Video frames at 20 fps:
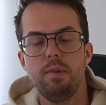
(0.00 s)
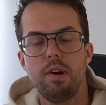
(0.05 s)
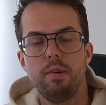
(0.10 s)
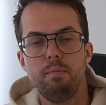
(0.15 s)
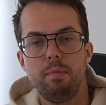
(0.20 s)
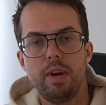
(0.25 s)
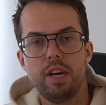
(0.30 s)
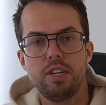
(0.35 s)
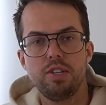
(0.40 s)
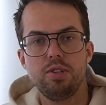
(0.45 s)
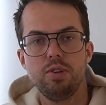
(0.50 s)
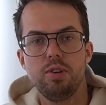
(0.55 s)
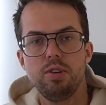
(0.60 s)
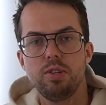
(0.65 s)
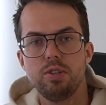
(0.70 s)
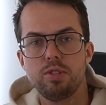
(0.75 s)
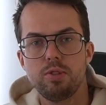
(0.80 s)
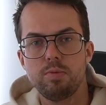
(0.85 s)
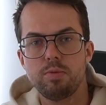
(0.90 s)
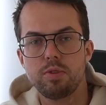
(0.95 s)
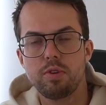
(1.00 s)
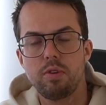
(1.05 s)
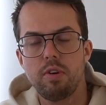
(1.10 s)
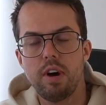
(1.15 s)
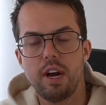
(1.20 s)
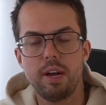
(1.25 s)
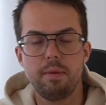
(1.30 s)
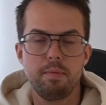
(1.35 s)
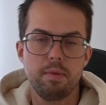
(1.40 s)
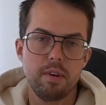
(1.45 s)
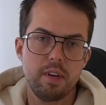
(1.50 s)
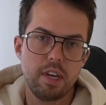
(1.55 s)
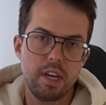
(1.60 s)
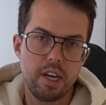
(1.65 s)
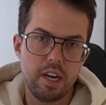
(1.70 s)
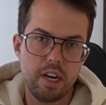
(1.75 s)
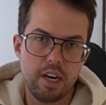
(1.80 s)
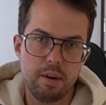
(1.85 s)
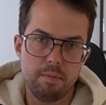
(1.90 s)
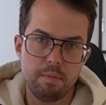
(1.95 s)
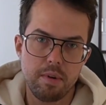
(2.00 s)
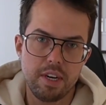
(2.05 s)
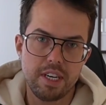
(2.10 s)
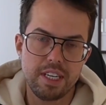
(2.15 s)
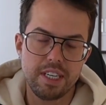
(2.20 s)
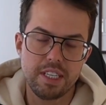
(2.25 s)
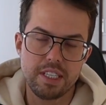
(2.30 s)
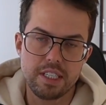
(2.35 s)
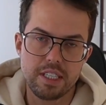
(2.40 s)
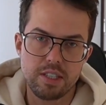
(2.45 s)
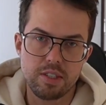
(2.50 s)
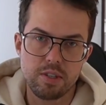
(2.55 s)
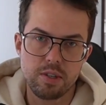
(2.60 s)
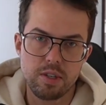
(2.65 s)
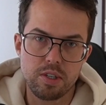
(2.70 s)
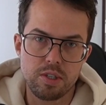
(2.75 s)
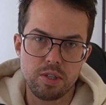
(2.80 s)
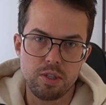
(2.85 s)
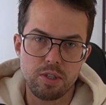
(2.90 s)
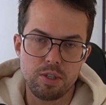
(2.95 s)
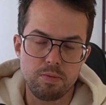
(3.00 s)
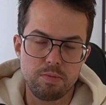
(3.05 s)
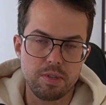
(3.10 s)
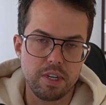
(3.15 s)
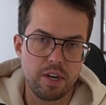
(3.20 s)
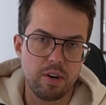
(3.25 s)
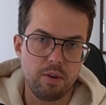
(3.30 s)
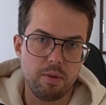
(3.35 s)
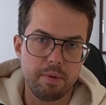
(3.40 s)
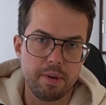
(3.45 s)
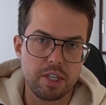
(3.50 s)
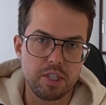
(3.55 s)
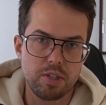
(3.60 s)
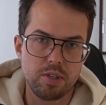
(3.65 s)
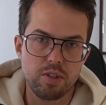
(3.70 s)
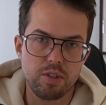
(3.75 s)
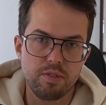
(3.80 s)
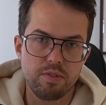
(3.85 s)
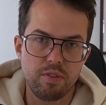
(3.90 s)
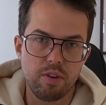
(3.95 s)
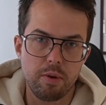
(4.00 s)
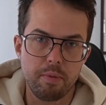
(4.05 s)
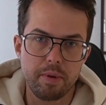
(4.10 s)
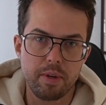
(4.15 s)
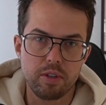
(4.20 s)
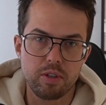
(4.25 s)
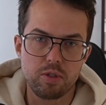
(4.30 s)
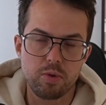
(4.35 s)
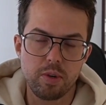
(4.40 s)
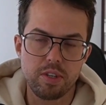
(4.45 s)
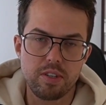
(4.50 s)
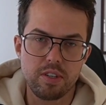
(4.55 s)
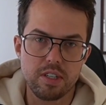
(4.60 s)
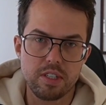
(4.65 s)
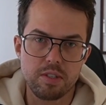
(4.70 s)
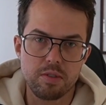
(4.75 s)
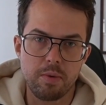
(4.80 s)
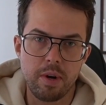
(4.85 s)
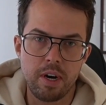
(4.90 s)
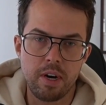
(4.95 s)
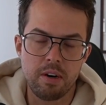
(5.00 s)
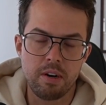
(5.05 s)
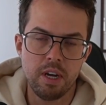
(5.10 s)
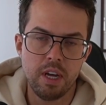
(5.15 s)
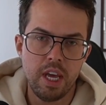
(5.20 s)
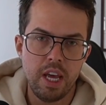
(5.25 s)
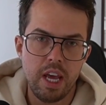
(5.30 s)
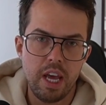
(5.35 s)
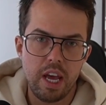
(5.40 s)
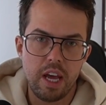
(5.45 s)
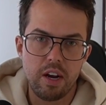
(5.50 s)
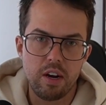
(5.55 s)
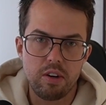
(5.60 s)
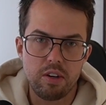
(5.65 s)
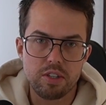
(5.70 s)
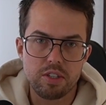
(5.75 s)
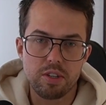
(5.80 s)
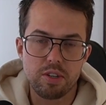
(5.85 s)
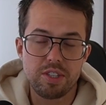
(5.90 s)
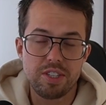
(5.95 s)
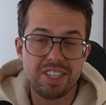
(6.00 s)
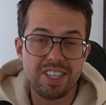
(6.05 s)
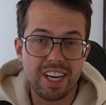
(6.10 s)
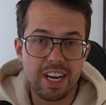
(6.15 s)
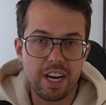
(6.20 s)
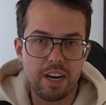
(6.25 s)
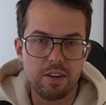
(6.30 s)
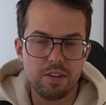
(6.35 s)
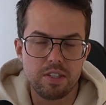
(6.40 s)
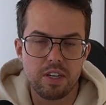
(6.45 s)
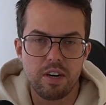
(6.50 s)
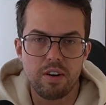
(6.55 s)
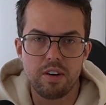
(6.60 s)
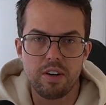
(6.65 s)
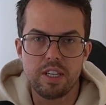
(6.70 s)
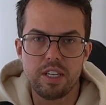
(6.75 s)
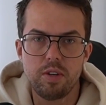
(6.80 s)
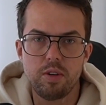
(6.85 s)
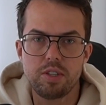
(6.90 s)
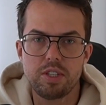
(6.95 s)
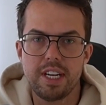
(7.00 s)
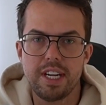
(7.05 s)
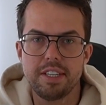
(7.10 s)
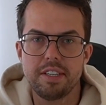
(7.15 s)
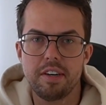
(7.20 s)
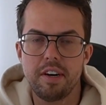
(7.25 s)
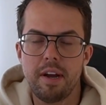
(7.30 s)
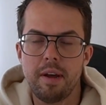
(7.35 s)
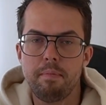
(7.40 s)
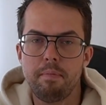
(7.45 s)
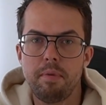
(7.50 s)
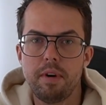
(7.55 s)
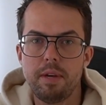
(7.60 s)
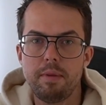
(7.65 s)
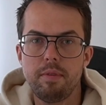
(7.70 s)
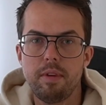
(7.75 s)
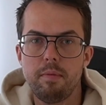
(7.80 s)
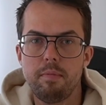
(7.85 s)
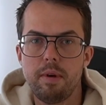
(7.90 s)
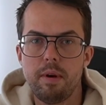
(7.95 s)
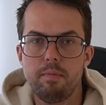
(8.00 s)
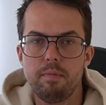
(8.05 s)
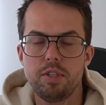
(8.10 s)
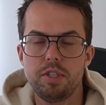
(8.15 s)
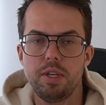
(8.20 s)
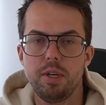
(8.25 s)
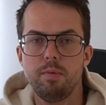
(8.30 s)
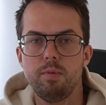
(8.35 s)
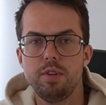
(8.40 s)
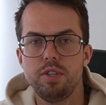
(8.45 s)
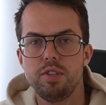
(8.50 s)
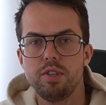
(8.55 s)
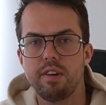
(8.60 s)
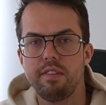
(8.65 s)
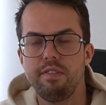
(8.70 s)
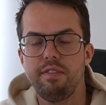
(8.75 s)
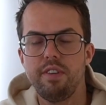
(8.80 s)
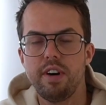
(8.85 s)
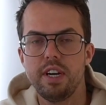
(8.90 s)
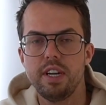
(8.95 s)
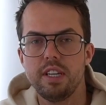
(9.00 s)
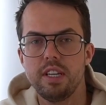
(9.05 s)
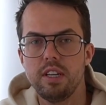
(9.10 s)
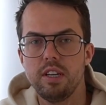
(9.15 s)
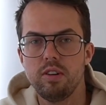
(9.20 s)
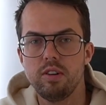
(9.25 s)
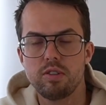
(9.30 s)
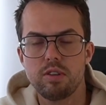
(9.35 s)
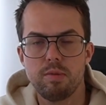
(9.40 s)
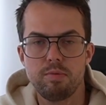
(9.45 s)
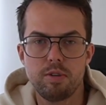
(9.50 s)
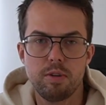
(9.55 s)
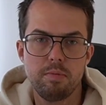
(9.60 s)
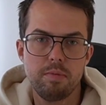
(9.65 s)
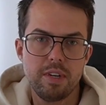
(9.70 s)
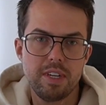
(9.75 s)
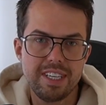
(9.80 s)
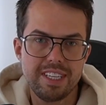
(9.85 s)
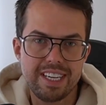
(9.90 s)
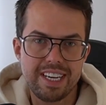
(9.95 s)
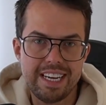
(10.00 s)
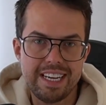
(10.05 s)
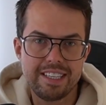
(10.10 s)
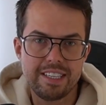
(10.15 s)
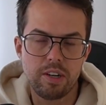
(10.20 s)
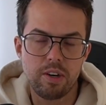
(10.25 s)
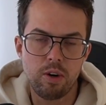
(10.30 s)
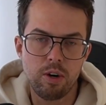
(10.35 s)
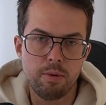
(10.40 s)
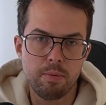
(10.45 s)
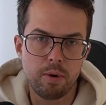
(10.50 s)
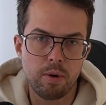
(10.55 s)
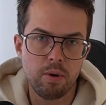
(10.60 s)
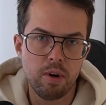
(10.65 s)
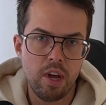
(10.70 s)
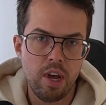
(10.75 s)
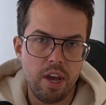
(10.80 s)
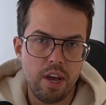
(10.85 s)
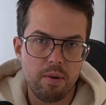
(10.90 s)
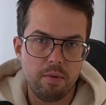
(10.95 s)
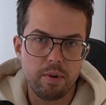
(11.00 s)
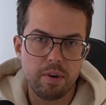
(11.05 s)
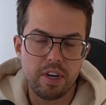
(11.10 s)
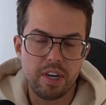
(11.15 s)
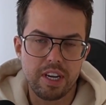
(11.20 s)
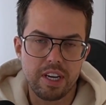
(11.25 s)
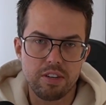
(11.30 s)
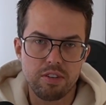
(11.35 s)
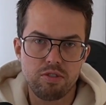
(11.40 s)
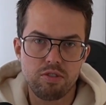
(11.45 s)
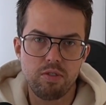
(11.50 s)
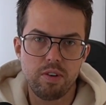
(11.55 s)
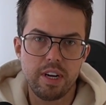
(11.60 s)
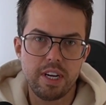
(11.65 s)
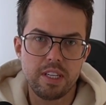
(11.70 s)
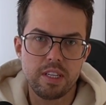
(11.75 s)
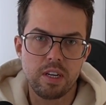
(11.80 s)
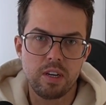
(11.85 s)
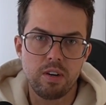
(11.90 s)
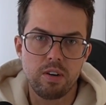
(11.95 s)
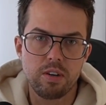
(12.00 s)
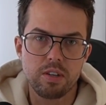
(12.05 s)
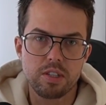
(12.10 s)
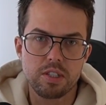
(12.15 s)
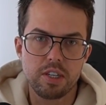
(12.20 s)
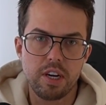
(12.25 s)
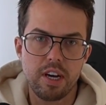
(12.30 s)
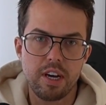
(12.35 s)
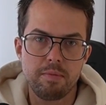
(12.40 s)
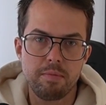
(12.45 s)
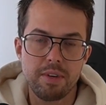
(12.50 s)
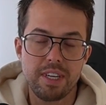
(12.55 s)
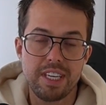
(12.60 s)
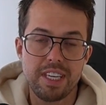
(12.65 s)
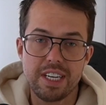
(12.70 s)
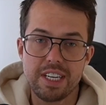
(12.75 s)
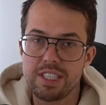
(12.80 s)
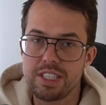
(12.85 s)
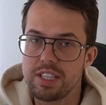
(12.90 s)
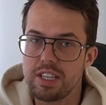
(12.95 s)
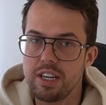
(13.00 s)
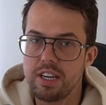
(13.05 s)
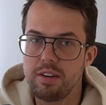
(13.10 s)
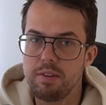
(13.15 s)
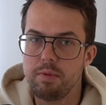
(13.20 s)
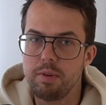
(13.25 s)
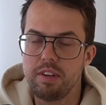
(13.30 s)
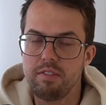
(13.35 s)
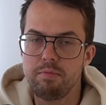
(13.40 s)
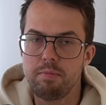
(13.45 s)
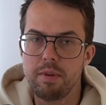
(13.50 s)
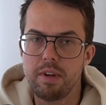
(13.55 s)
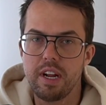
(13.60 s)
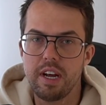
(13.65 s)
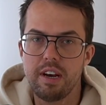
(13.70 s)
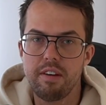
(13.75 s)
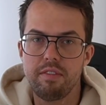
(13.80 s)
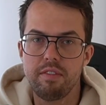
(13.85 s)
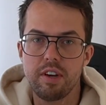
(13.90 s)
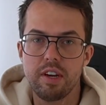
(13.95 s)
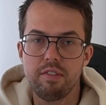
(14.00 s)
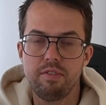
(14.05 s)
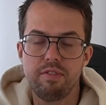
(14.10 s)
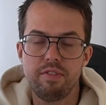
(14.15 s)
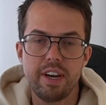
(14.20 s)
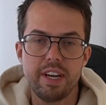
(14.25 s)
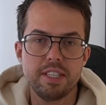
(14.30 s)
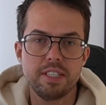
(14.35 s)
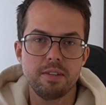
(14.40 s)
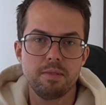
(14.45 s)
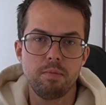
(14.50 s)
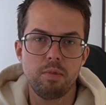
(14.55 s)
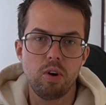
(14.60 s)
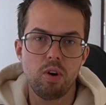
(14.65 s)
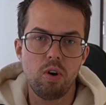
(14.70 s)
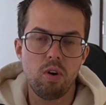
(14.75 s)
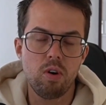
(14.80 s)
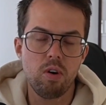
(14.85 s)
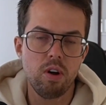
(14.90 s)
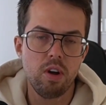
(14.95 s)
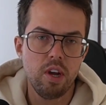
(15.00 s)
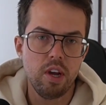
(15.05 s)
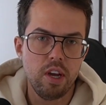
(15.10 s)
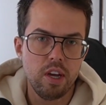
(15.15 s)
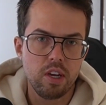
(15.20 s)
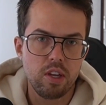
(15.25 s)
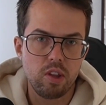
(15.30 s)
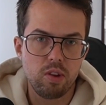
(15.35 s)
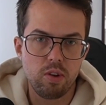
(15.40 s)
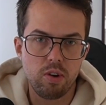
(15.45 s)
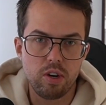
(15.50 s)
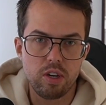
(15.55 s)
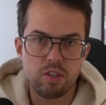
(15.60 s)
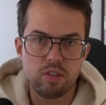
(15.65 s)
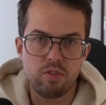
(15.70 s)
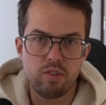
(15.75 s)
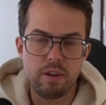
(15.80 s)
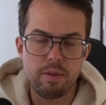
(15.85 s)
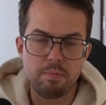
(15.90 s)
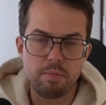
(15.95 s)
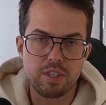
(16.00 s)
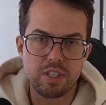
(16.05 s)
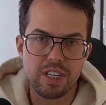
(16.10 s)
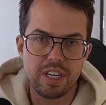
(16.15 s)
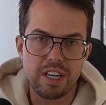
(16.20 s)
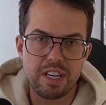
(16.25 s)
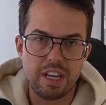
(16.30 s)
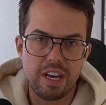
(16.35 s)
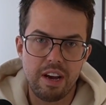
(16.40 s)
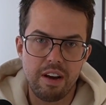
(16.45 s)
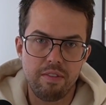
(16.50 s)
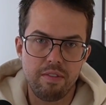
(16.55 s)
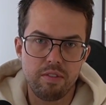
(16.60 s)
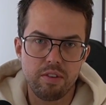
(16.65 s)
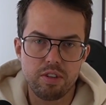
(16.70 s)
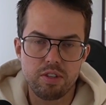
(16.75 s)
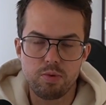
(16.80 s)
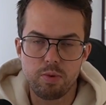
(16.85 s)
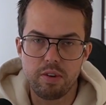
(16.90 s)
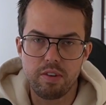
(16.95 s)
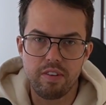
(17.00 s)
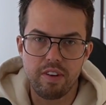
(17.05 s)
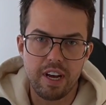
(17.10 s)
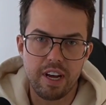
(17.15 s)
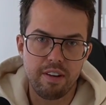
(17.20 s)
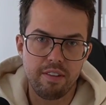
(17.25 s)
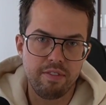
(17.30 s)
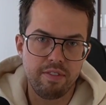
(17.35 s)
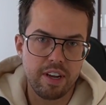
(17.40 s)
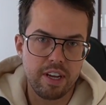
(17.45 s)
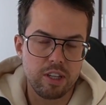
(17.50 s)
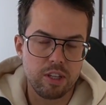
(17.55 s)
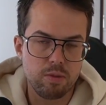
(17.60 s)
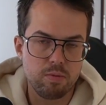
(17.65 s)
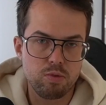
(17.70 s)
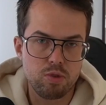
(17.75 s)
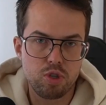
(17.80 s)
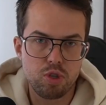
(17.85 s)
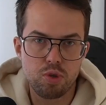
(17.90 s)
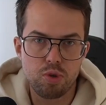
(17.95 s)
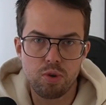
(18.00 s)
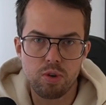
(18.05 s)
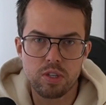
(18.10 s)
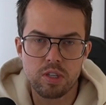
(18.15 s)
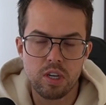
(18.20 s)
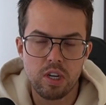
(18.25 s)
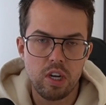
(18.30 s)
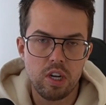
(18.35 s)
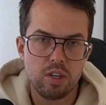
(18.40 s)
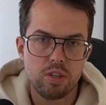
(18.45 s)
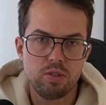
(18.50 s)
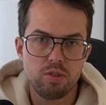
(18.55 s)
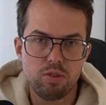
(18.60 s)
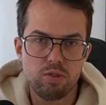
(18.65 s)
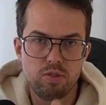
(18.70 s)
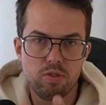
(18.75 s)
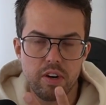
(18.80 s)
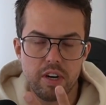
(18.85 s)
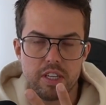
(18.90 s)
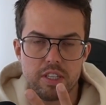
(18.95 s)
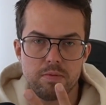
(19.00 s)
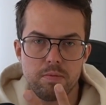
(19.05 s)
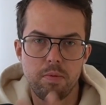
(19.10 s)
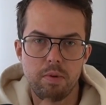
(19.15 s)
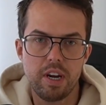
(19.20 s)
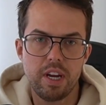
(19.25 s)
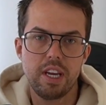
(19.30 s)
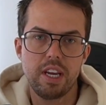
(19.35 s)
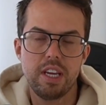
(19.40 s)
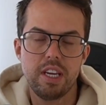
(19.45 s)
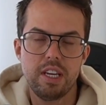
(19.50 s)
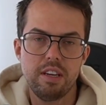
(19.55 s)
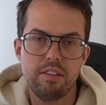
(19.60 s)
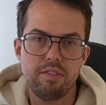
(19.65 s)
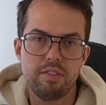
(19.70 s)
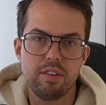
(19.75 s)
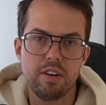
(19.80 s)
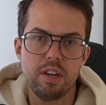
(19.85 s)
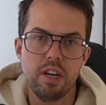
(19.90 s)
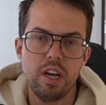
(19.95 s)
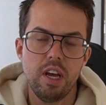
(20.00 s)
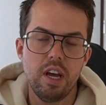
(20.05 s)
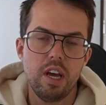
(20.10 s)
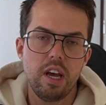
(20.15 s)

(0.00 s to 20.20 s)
make sure to subscribe here beneath to this YouTube channel. Make sure to follow me on Twitter as well. And also check out our newsletter and premium membership, which you can find in the description beneath 8 Global, where you can trade alongside me. Yesterday, we've been having a phantom long, 33% average. We've had a phantom short, 2 trades break even.